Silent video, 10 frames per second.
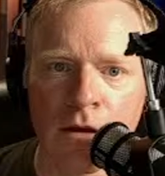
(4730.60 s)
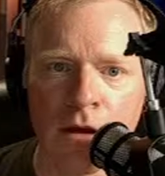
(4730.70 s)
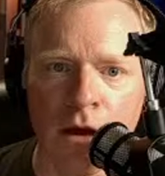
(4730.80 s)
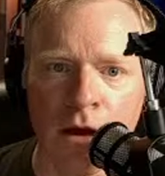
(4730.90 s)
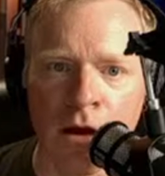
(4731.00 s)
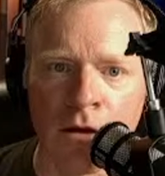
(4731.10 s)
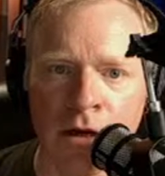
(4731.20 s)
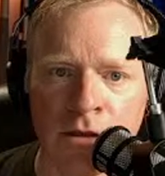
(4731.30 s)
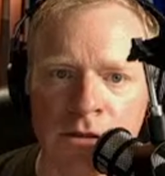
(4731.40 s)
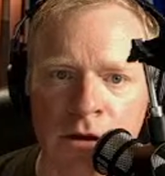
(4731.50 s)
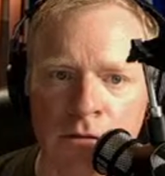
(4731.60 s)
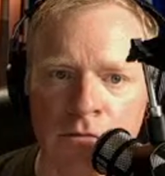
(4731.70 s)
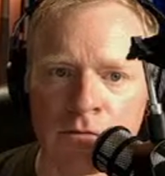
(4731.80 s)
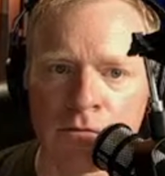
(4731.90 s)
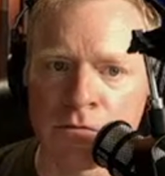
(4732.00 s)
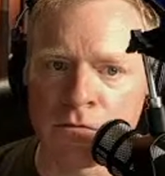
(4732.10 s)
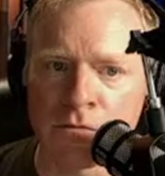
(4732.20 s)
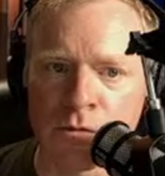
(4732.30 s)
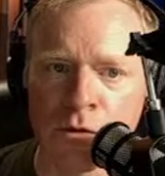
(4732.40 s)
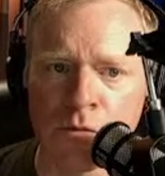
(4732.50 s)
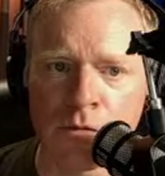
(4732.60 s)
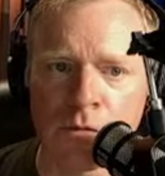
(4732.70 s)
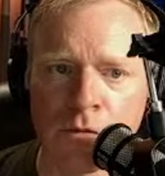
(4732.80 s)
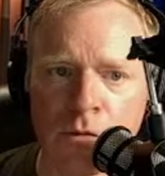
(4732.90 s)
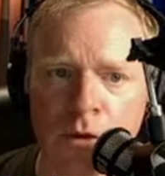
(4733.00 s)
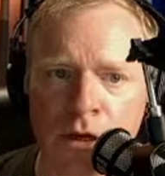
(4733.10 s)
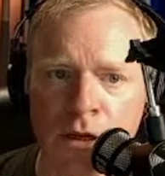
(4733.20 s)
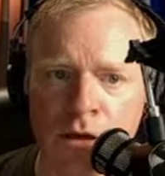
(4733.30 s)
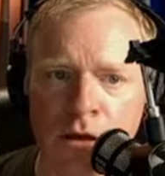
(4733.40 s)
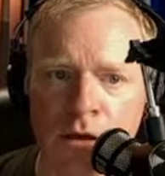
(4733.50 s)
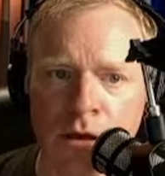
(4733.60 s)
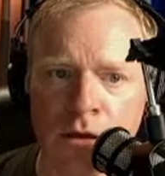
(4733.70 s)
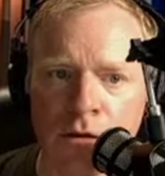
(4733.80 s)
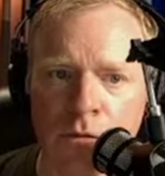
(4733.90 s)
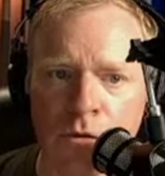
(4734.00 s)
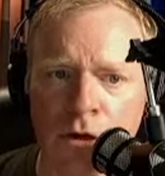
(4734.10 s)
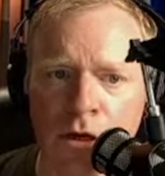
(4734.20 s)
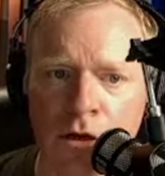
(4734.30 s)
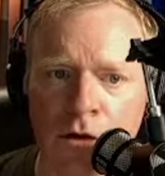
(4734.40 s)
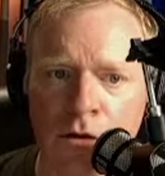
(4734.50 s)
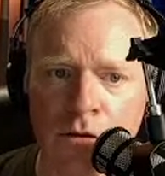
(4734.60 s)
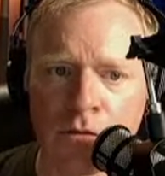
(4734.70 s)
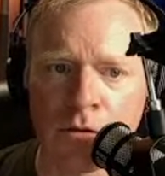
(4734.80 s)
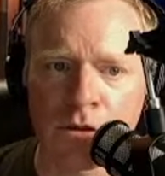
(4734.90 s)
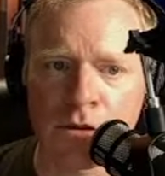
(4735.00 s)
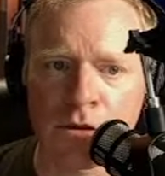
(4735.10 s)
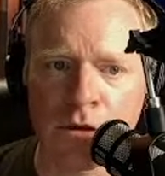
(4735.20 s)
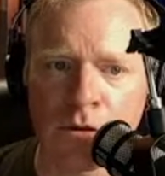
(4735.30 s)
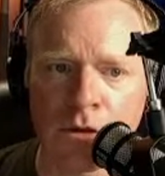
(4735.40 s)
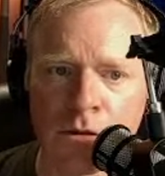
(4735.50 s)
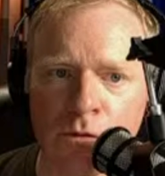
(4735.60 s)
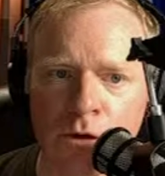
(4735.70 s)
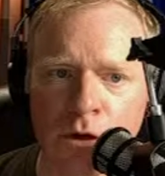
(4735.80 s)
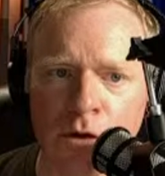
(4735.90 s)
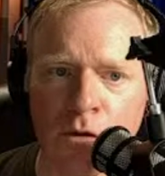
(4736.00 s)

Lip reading: All right, so, whoop, we got a little warning here. What's going on with this warning?